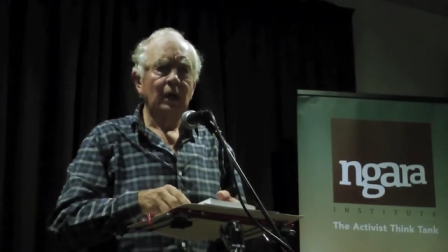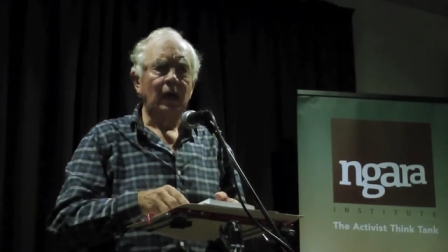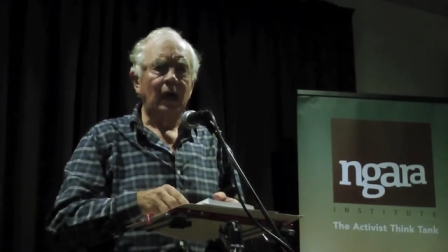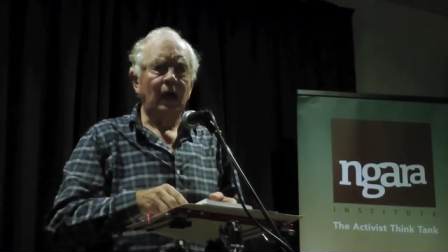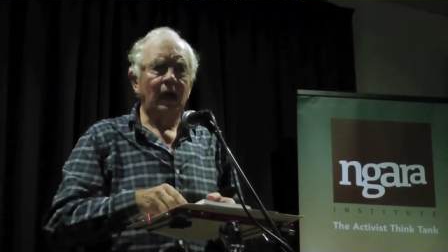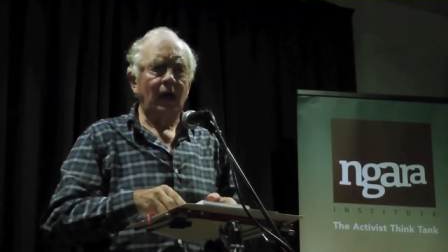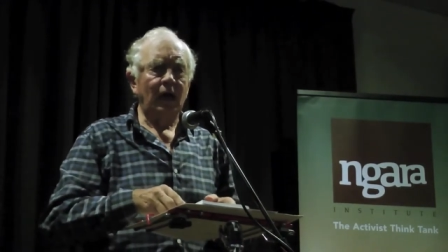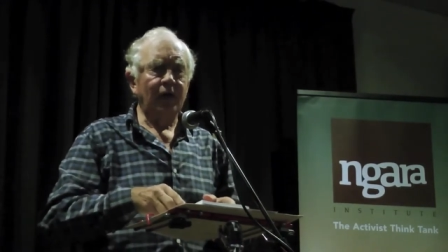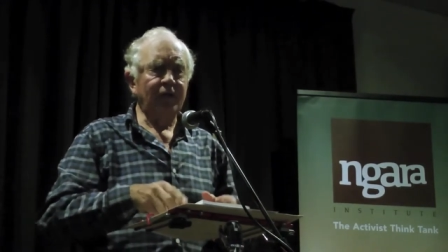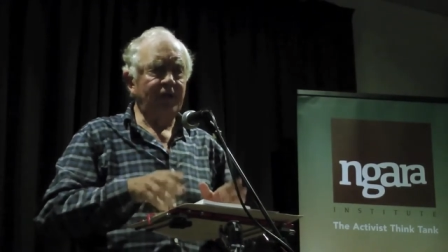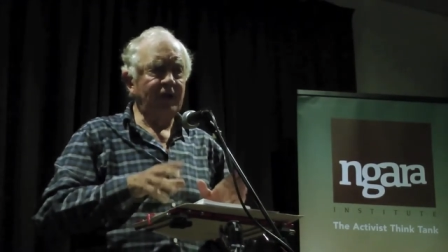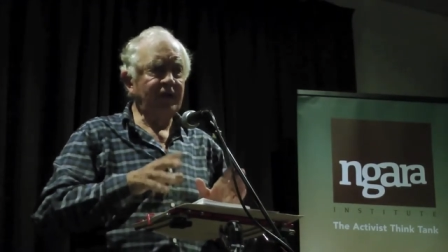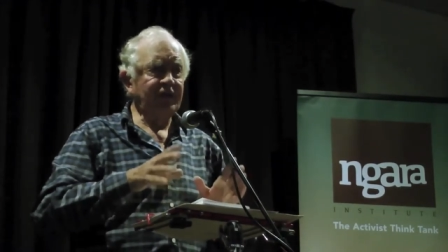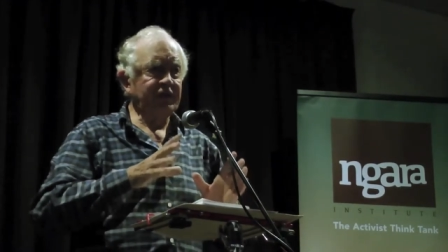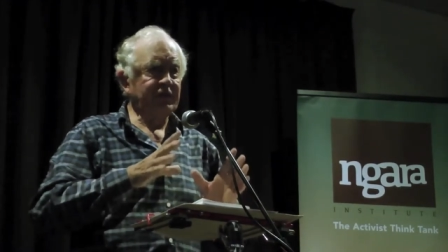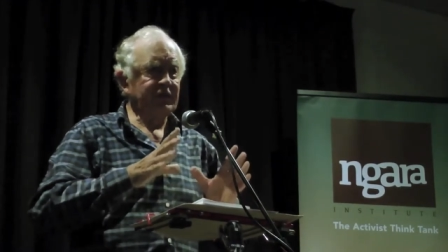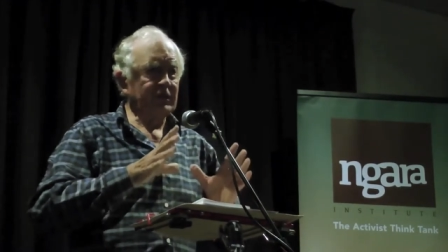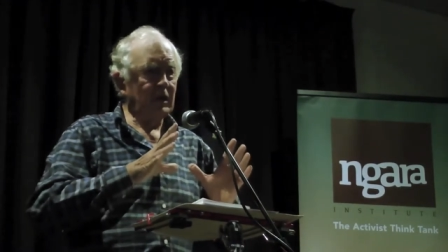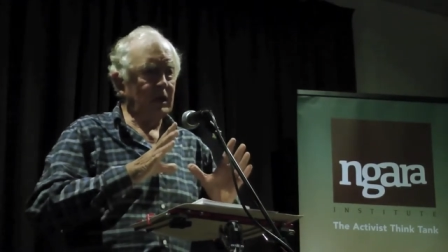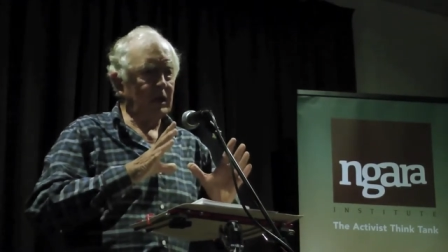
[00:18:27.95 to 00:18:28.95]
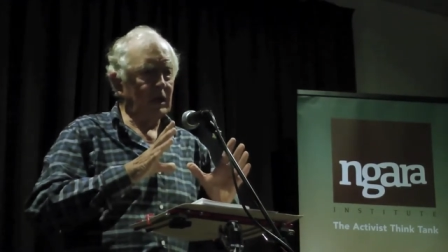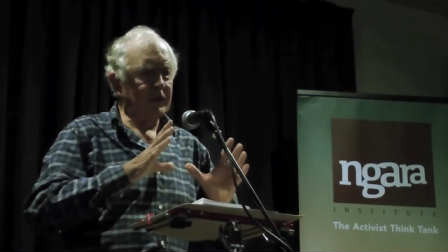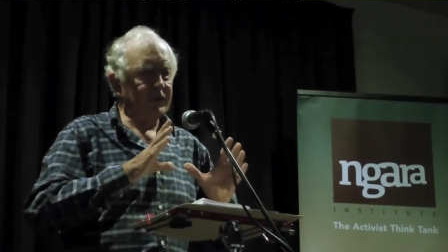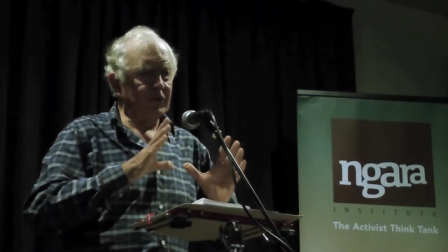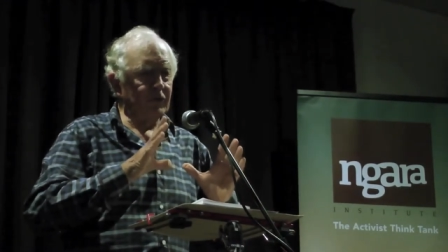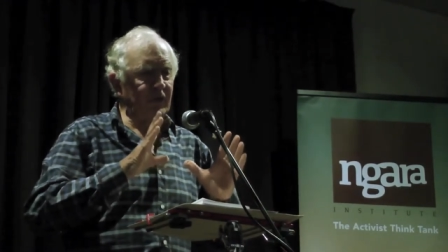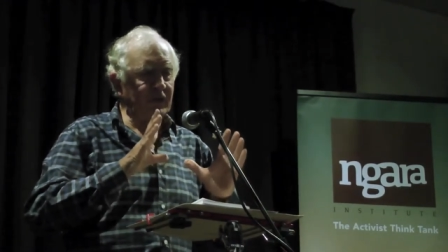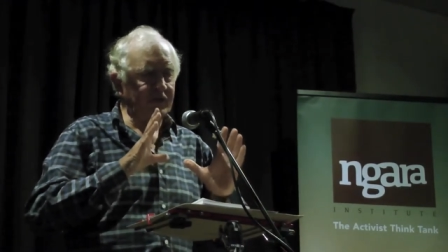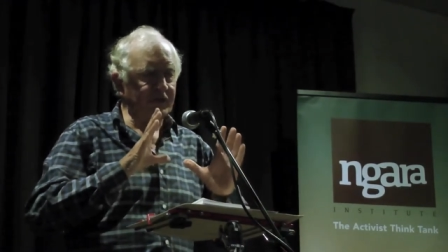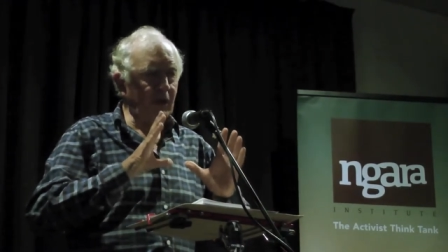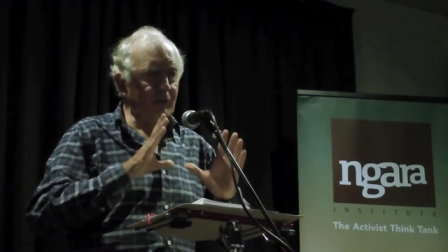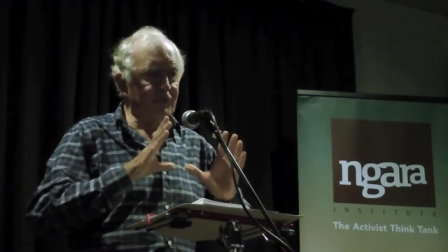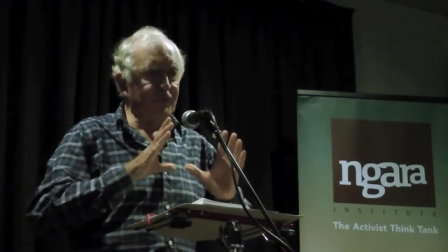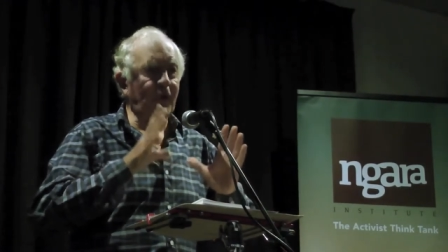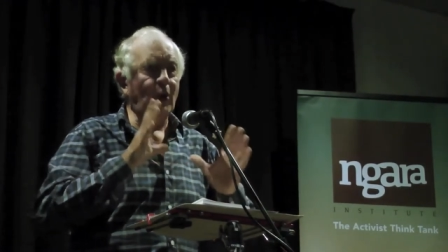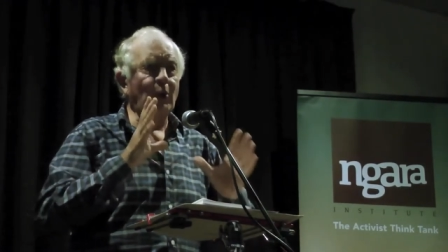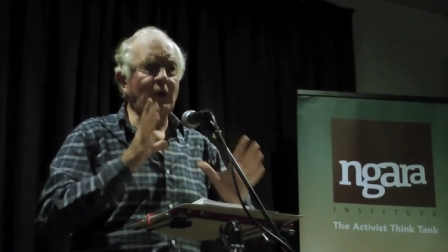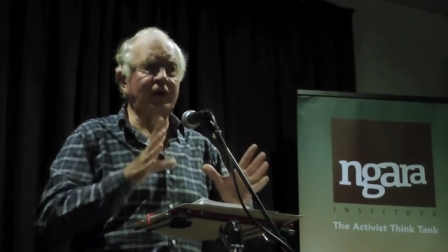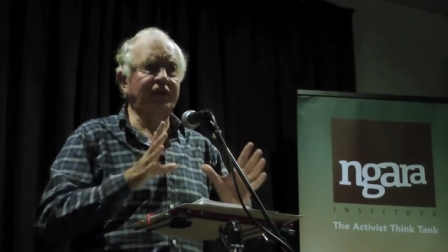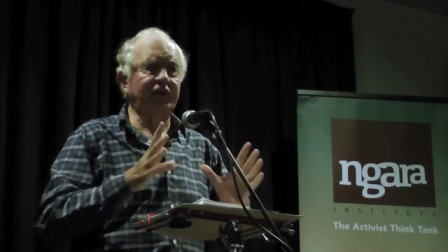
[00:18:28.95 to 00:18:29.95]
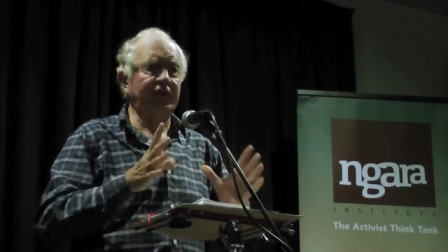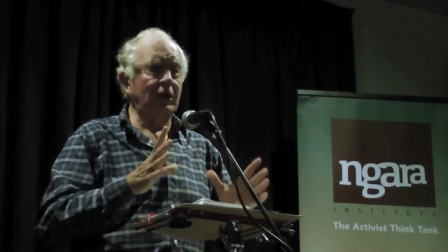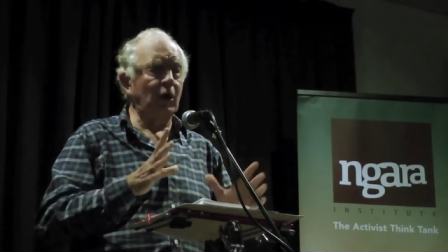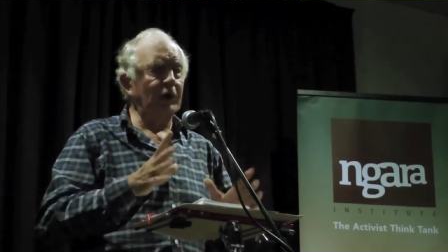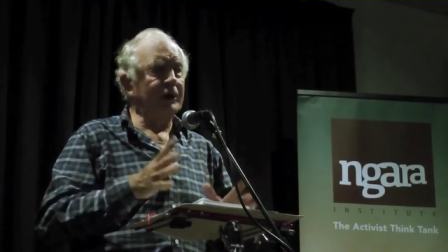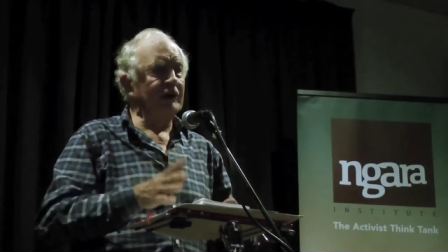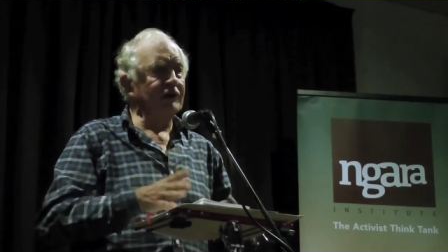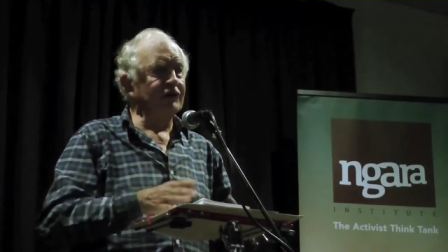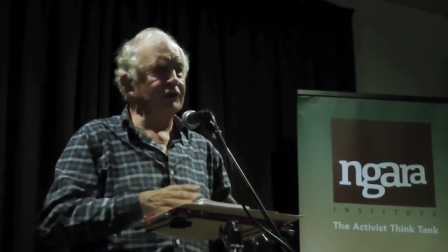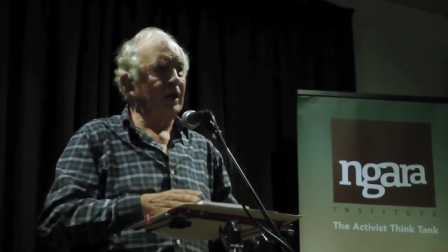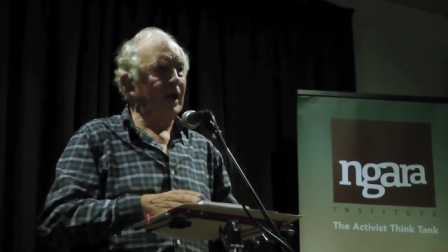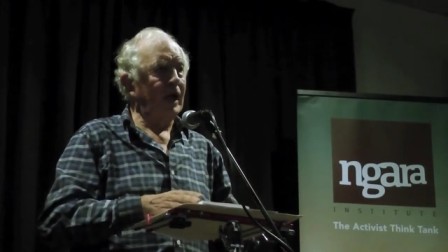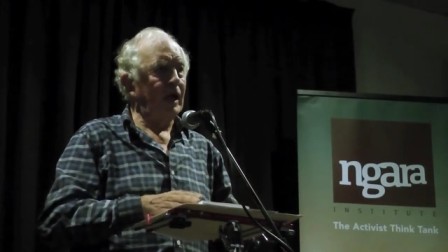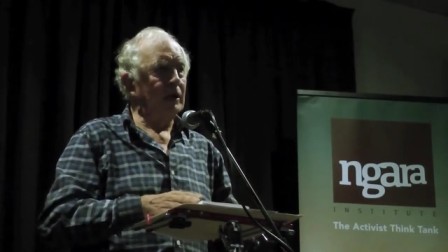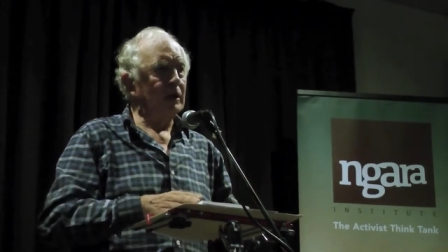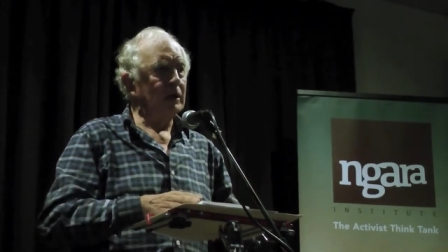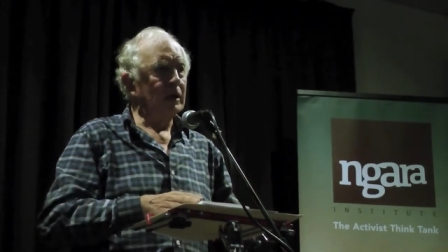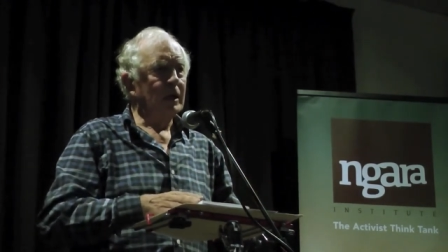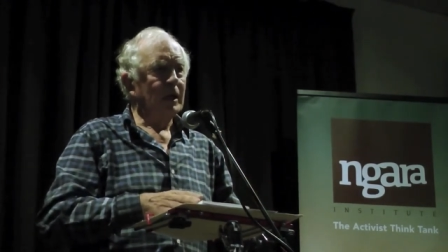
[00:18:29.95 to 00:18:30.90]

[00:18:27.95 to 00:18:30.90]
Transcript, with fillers: uh, of this, uh, the reason I'm focusing on Israel,